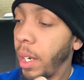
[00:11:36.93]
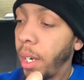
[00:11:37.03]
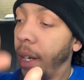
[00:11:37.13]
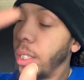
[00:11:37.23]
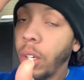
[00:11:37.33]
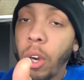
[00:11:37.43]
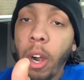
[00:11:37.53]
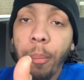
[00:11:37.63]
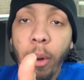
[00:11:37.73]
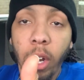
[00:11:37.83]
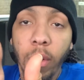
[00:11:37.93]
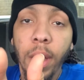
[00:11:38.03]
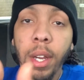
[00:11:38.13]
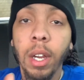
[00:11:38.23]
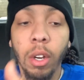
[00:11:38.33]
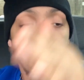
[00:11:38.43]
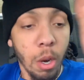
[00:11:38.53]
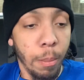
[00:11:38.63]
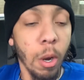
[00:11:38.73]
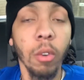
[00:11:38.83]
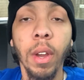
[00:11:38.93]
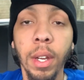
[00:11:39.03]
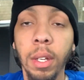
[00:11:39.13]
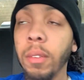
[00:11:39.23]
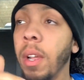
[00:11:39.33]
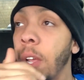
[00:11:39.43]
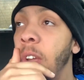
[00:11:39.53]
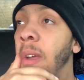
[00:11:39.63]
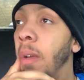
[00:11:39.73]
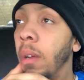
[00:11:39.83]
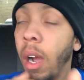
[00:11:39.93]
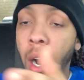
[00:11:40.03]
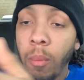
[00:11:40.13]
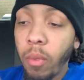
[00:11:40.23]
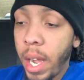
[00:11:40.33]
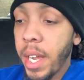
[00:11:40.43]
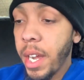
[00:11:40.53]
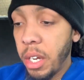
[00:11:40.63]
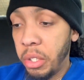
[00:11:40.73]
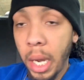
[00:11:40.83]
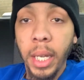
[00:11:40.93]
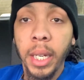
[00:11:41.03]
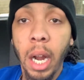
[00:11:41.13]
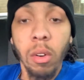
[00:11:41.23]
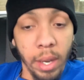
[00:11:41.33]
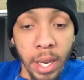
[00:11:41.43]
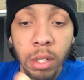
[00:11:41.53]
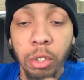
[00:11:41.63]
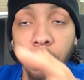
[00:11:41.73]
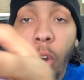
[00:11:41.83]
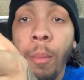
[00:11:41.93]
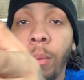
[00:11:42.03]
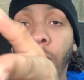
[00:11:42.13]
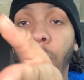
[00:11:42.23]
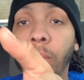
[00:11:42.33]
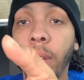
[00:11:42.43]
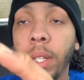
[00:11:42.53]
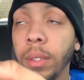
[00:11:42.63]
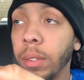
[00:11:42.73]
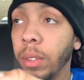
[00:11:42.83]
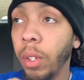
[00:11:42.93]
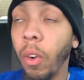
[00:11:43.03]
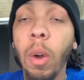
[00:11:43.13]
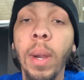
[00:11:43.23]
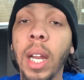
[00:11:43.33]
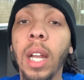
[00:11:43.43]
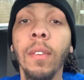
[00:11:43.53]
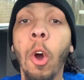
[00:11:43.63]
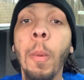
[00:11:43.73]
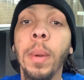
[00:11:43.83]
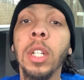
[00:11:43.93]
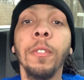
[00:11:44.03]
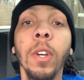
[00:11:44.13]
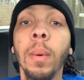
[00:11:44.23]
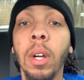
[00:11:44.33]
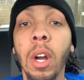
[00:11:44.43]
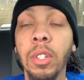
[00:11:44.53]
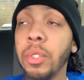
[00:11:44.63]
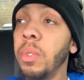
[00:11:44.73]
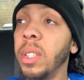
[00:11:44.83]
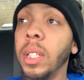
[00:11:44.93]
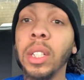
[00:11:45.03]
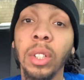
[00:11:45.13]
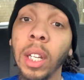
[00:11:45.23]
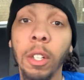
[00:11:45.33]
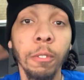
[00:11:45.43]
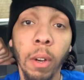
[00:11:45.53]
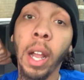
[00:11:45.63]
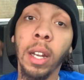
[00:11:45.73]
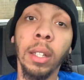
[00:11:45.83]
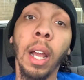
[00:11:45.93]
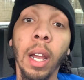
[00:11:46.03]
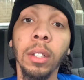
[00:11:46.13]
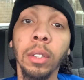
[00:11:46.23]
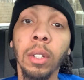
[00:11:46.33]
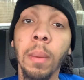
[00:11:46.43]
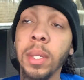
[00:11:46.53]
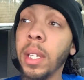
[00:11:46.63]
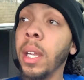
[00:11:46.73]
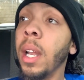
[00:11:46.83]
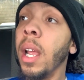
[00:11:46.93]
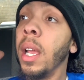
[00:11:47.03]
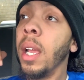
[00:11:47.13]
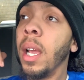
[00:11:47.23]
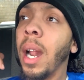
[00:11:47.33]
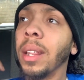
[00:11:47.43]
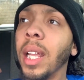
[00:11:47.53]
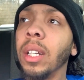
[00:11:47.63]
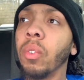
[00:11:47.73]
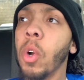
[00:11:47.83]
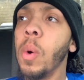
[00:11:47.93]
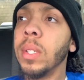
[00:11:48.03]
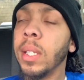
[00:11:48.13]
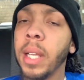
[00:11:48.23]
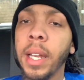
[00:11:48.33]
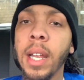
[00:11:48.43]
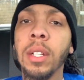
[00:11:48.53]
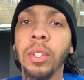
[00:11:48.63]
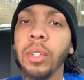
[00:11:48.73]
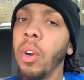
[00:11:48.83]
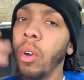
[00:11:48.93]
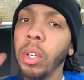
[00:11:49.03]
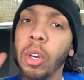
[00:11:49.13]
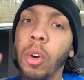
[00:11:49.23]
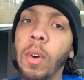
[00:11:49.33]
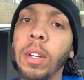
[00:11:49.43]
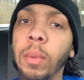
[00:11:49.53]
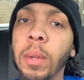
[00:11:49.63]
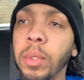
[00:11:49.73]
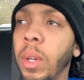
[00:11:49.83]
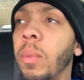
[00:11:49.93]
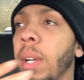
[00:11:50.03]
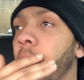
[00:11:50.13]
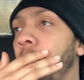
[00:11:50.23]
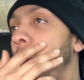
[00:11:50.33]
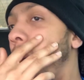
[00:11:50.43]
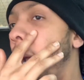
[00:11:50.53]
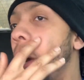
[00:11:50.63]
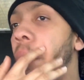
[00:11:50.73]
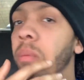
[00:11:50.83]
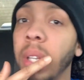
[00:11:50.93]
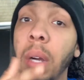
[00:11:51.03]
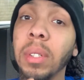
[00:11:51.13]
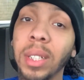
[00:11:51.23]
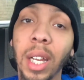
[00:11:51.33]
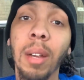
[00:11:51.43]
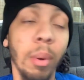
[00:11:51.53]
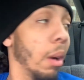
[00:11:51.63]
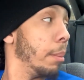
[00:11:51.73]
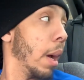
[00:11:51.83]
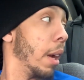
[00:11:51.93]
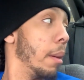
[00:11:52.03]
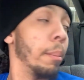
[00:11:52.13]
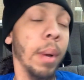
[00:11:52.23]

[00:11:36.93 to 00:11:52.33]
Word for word: Here's a car park right here, a car park right here. I'm right here trying to get out into the open roadway. The roadway not even open. It's filled with cars too, cause niggas trying to get the fuck out the Dodge. You know what I'm saying? And I think the road was a dead end, so you can only go one. It was one way in, one way out. That was the scary part about it.